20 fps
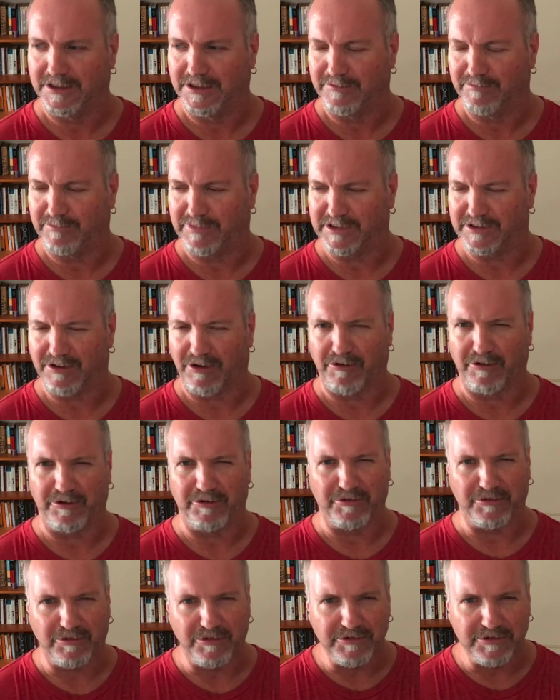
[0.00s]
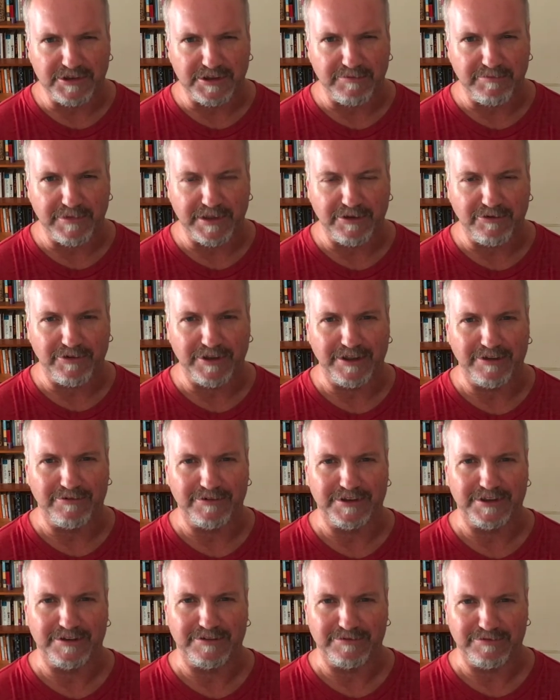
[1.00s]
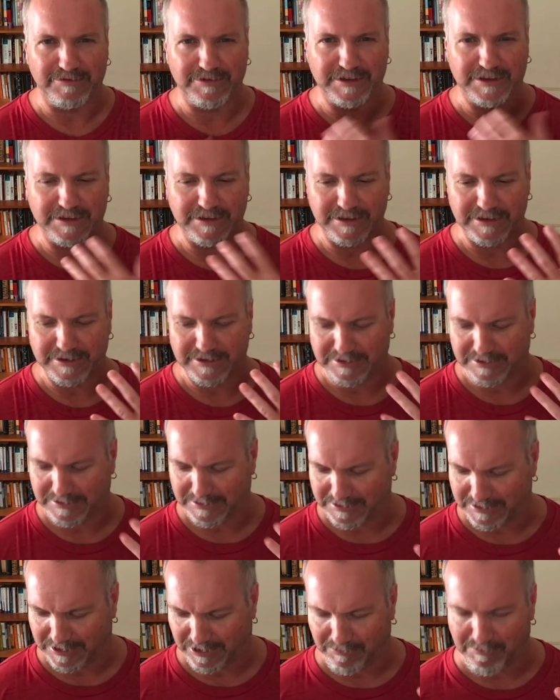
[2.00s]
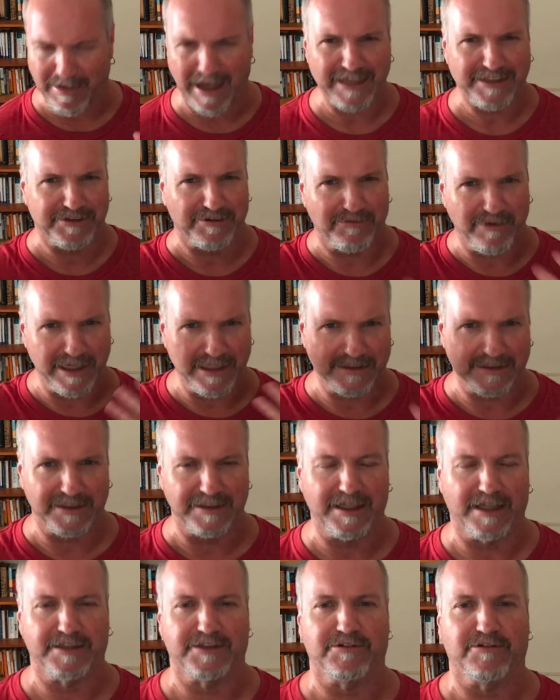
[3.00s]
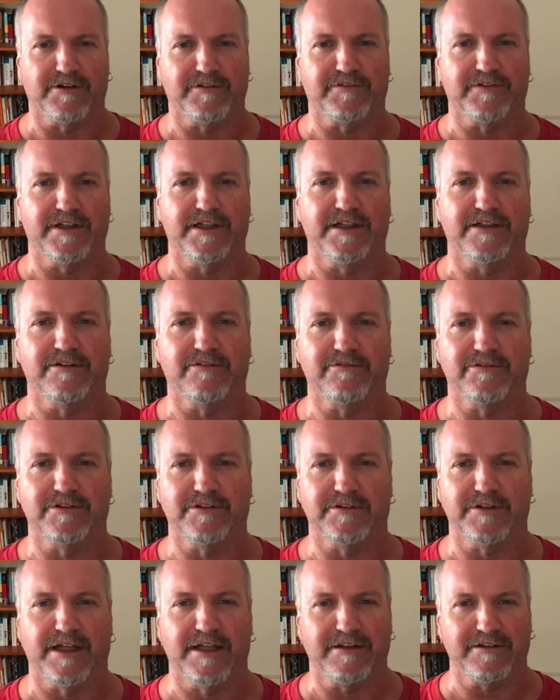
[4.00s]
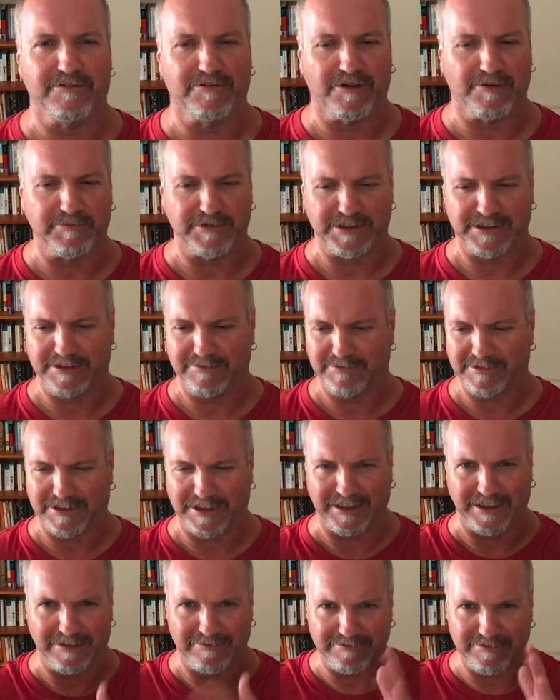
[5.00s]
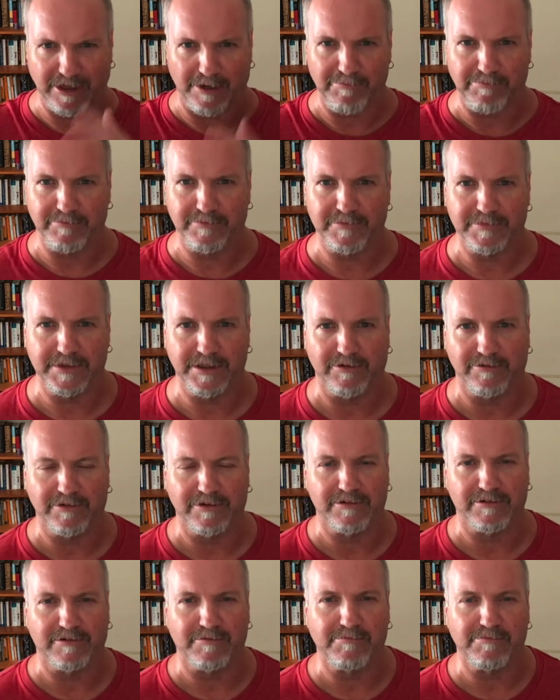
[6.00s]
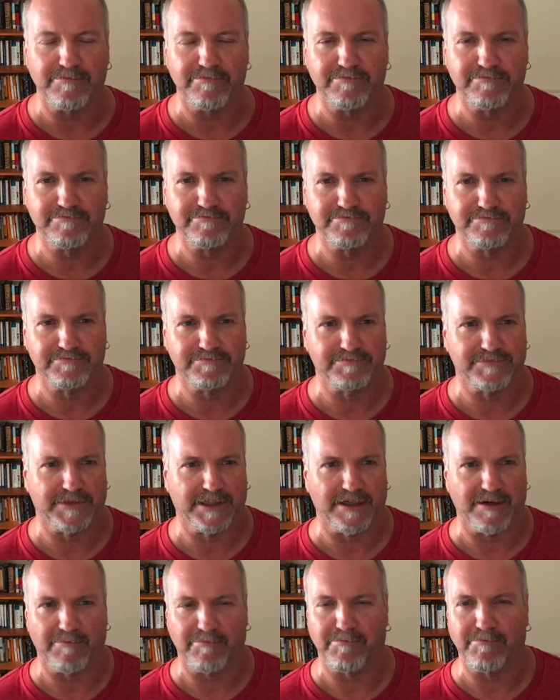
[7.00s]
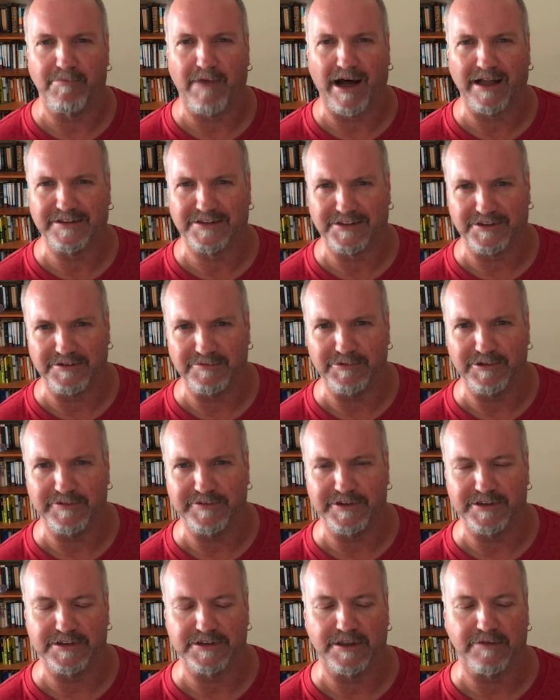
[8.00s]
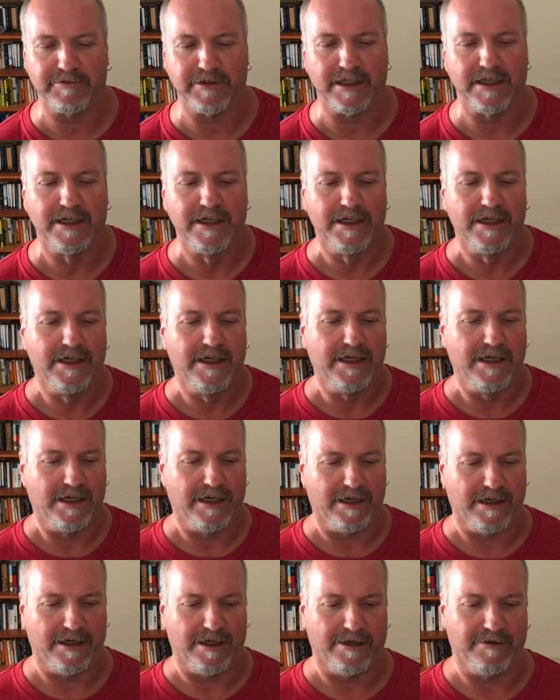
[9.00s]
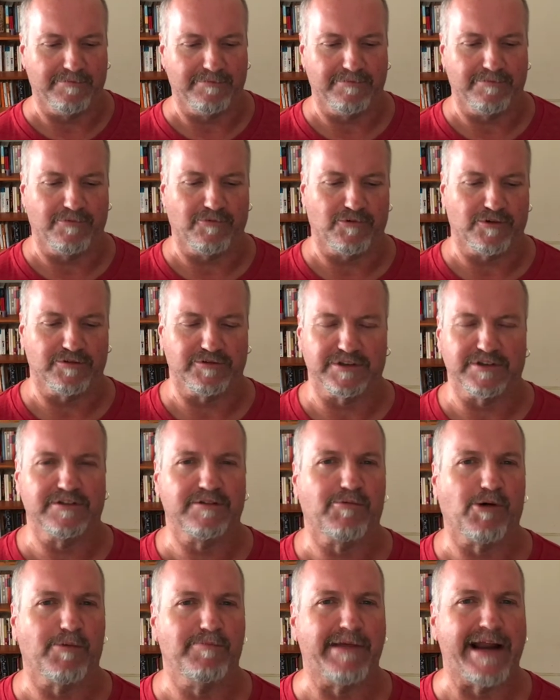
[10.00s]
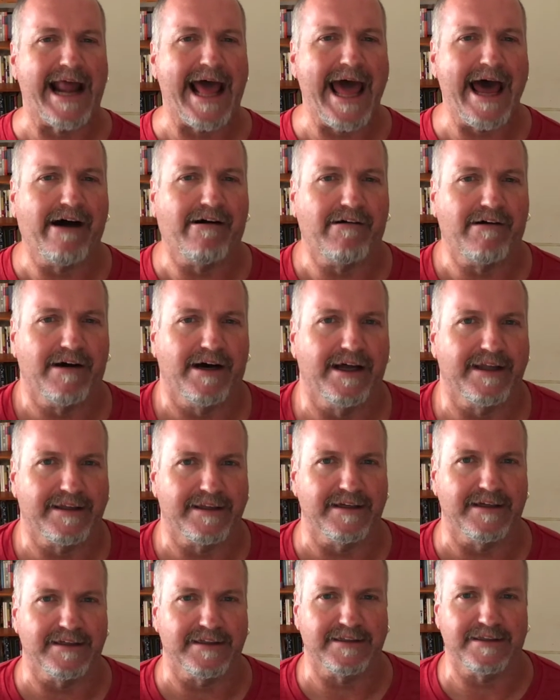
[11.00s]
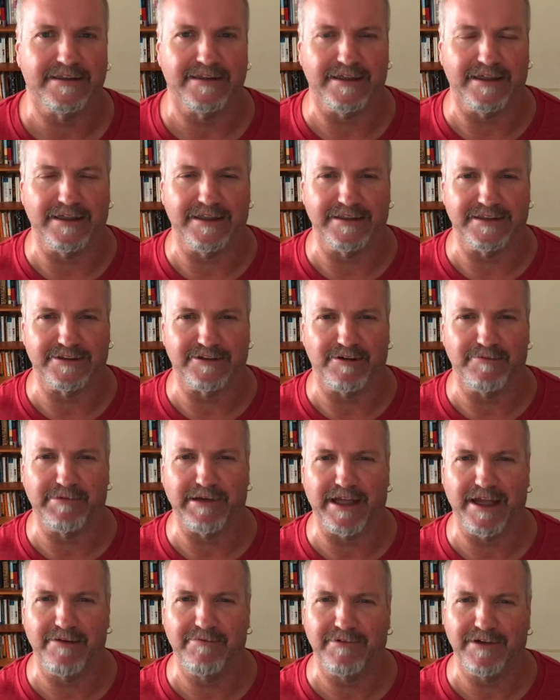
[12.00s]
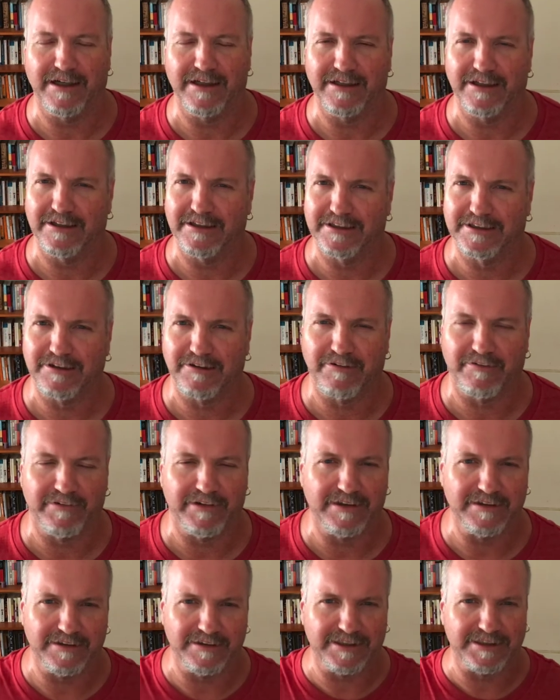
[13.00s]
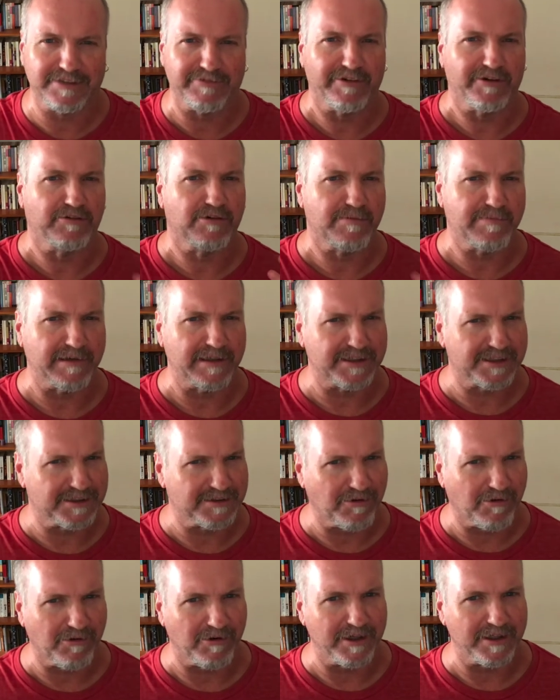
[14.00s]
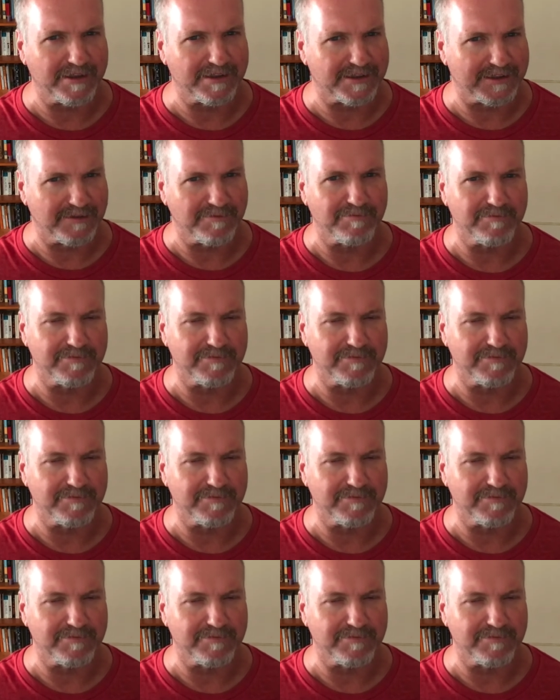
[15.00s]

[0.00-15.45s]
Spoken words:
bizarre and gruesome in the way with the master race and that sort of thing. Hitler almost seems like a little kind of monster movie or something, where it was a little more banal, I think, and so it became sort of less of a gripping story in some